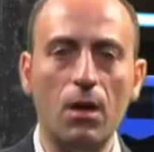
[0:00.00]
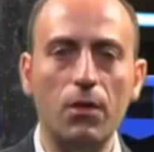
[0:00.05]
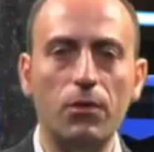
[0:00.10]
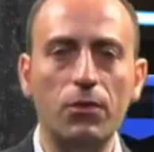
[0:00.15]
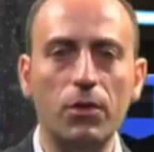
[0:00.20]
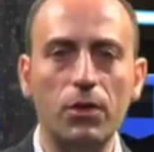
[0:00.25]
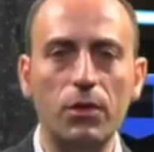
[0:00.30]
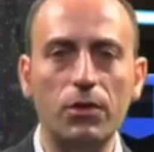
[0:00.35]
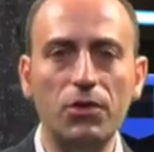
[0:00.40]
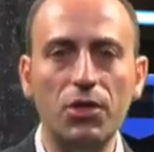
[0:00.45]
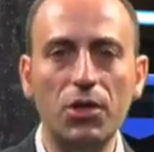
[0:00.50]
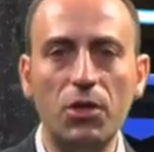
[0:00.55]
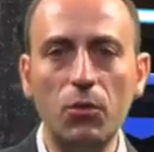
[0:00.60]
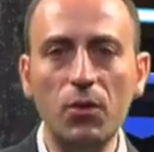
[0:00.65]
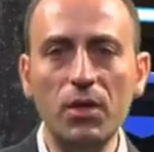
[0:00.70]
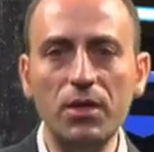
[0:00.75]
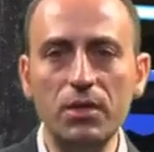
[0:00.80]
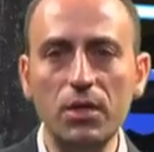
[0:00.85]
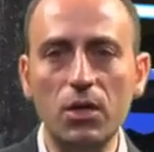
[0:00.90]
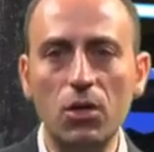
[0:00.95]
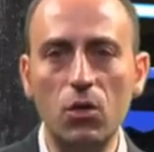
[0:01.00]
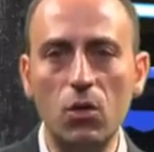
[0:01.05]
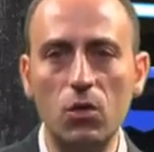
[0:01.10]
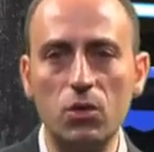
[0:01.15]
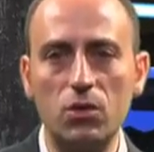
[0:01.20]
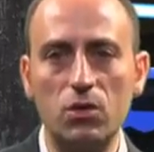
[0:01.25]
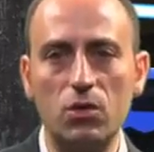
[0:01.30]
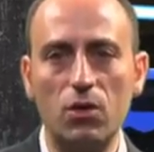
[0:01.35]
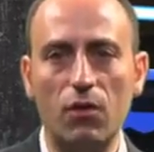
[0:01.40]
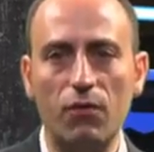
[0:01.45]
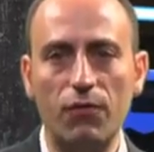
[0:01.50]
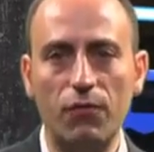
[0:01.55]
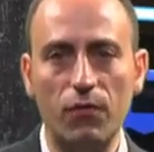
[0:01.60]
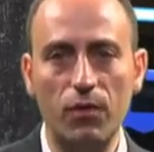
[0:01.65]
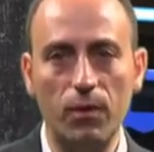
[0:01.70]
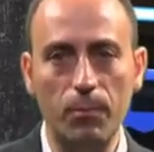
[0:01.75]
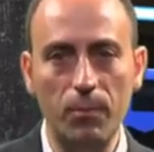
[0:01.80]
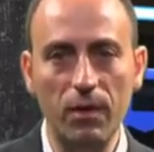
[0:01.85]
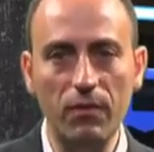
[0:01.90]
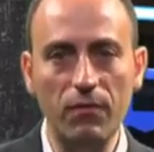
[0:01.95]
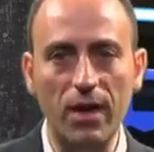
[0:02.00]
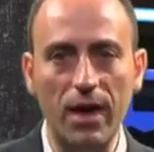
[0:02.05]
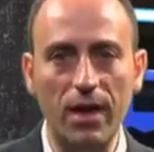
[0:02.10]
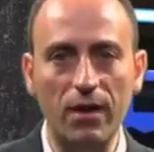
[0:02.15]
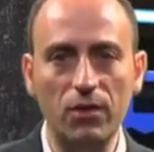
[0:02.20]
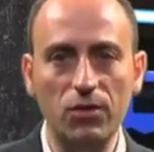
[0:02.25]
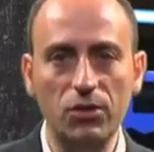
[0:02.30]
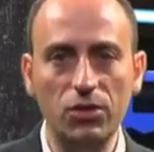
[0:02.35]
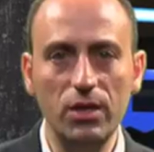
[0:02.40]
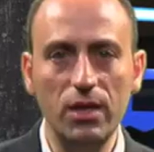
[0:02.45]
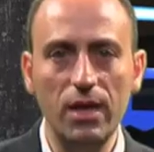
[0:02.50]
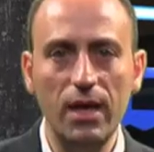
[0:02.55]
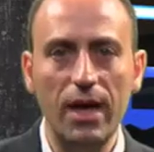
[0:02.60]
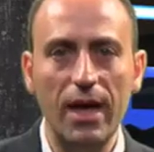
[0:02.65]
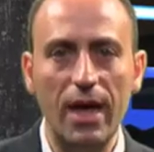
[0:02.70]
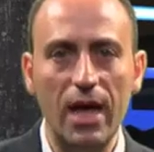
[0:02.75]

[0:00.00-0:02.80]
The decreasing cost of PV energy